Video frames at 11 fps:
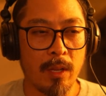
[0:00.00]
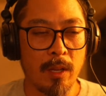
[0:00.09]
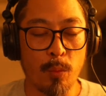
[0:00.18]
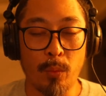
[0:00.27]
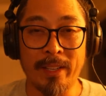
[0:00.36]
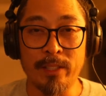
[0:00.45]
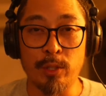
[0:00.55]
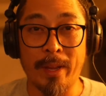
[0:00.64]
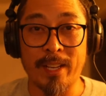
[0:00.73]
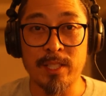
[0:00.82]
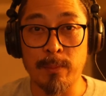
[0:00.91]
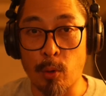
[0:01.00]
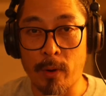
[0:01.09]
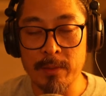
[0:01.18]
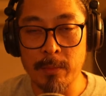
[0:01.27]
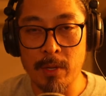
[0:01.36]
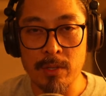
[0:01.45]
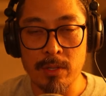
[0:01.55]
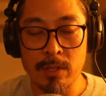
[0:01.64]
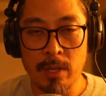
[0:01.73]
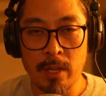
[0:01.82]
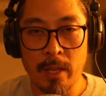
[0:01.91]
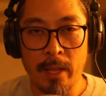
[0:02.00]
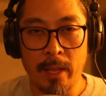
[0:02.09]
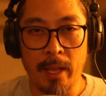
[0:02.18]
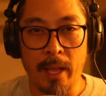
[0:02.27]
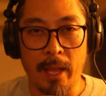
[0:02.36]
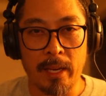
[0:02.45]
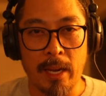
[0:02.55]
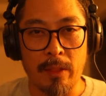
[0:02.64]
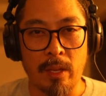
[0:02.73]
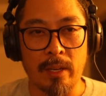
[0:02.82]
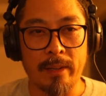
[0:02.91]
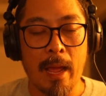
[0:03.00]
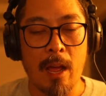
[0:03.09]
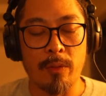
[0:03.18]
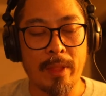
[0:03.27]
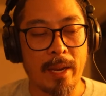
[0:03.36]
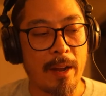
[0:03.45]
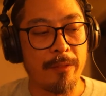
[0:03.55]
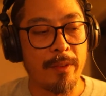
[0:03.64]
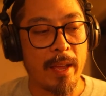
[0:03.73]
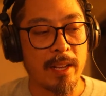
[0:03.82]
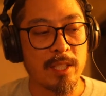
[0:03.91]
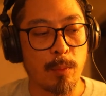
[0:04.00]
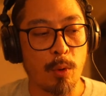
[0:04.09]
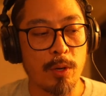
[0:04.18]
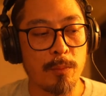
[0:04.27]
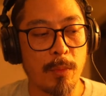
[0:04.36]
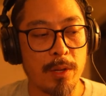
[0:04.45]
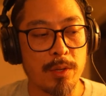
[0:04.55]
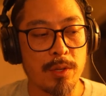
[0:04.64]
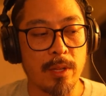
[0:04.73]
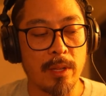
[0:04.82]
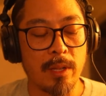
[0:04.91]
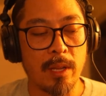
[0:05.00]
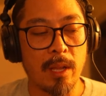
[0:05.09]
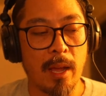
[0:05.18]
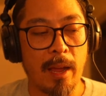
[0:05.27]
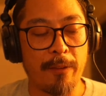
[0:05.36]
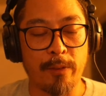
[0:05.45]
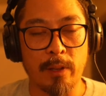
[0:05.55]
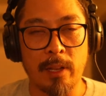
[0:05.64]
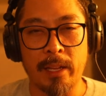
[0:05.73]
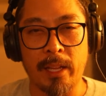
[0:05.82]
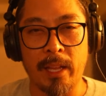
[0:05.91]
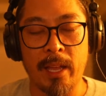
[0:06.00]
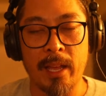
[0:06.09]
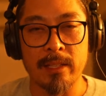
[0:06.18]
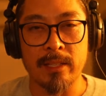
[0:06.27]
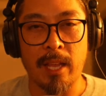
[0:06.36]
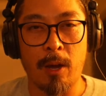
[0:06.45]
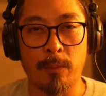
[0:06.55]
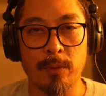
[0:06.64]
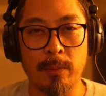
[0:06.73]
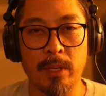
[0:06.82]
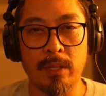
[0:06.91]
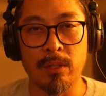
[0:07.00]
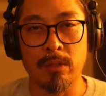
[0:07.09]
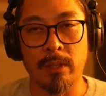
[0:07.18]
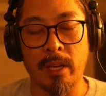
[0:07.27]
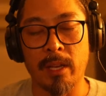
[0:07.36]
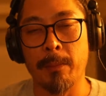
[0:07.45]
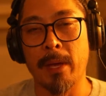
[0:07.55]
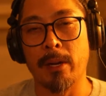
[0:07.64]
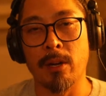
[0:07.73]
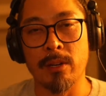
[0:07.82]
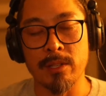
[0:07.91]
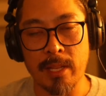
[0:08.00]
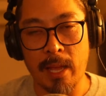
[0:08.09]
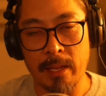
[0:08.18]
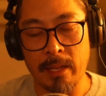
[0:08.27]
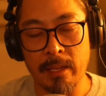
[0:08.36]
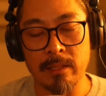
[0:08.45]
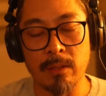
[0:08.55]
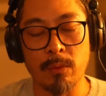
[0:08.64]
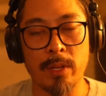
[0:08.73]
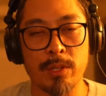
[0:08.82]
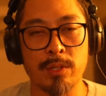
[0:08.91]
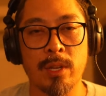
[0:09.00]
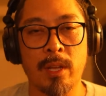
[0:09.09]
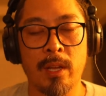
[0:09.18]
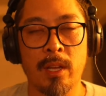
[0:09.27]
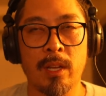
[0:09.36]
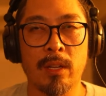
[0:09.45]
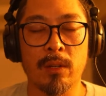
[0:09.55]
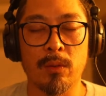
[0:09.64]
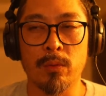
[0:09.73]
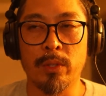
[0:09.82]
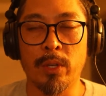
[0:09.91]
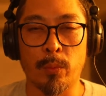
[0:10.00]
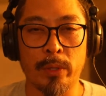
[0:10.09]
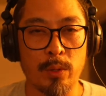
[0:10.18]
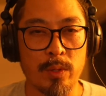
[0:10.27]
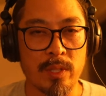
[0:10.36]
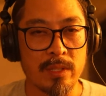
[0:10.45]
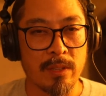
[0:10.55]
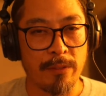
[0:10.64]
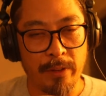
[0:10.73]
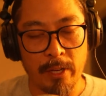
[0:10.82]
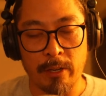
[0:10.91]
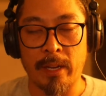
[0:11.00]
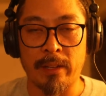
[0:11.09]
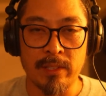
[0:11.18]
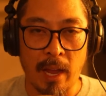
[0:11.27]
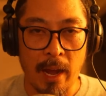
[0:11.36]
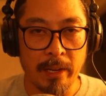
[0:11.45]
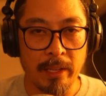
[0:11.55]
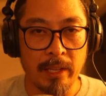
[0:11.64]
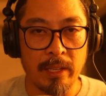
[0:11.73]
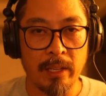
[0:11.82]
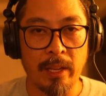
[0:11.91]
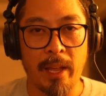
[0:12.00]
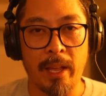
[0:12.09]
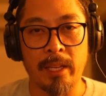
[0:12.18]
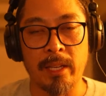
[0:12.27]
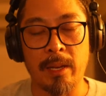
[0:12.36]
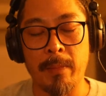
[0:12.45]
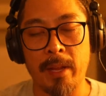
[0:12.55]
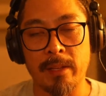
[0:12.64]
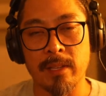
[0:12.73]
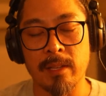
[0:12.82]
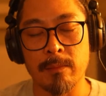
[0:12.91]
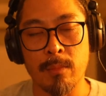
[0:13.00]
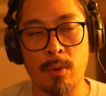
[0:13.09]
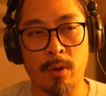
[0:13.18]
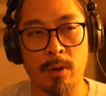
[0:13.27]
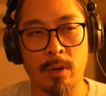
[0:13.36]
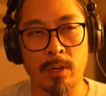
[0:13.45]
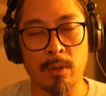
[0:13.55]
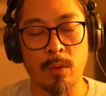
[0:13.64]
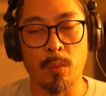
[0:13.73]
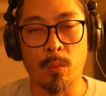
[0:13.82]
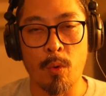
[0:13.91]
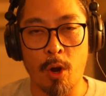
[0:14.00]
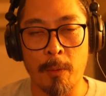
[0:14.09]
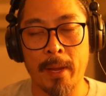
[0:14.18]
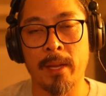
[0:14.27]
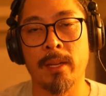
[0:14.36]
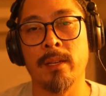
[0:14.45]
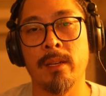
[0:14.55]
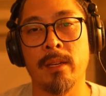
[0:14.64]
willing to explore as much. And I think now that I've explored much, I feel like it has helped me to get a better understanding, which reduces the fear and anxiety, and it makes it more warm and